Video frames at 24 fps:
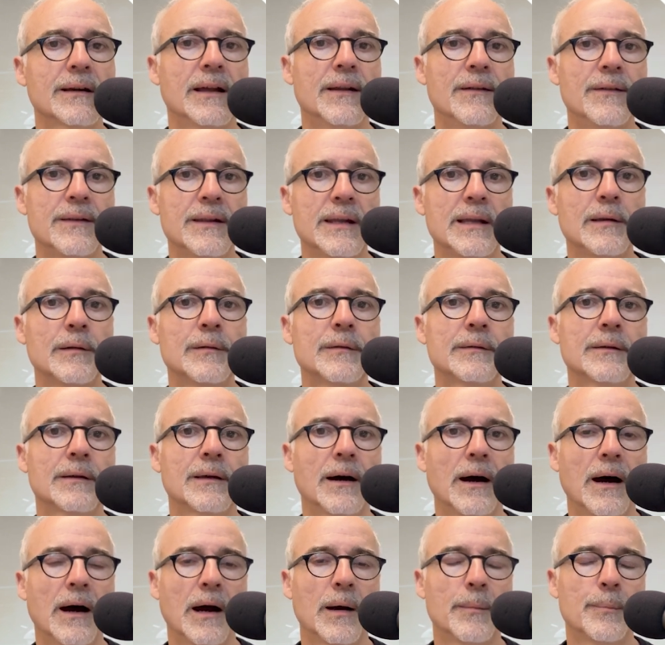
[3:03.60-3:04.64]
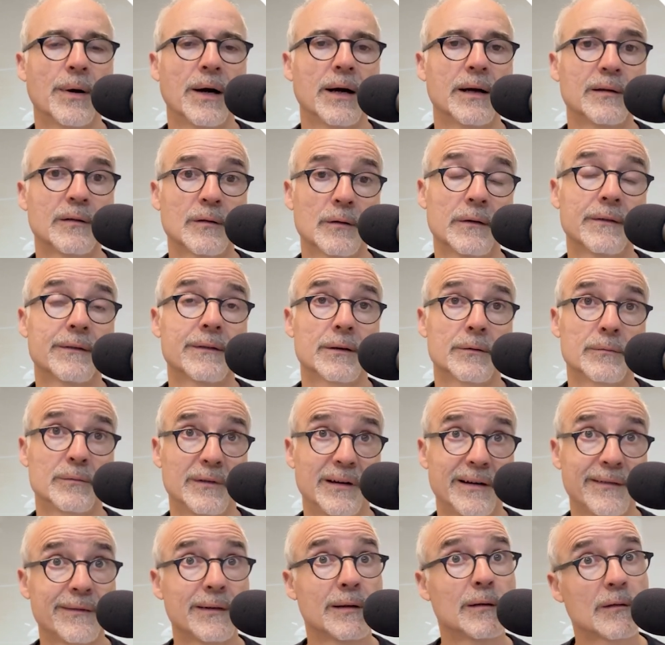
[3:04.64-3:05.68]
and these are parts of the
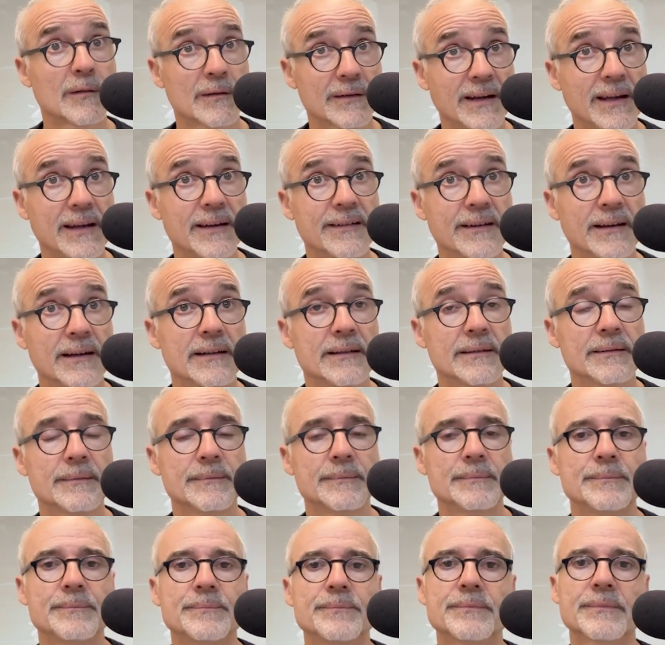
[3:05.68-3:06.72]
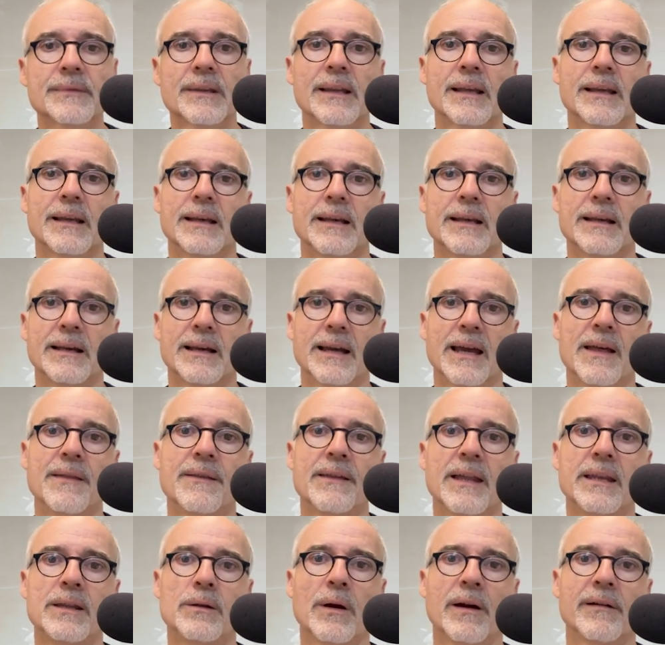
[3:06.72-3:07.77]
reference data. And
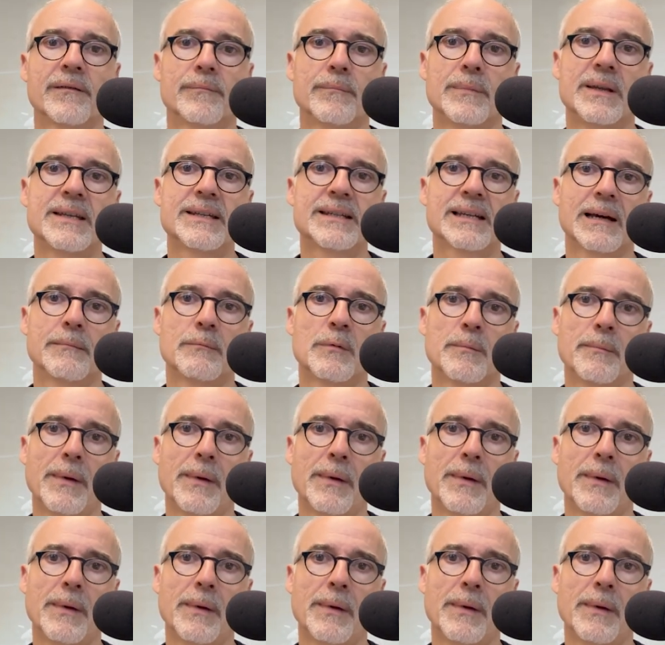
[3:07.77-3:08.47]
then you have min time and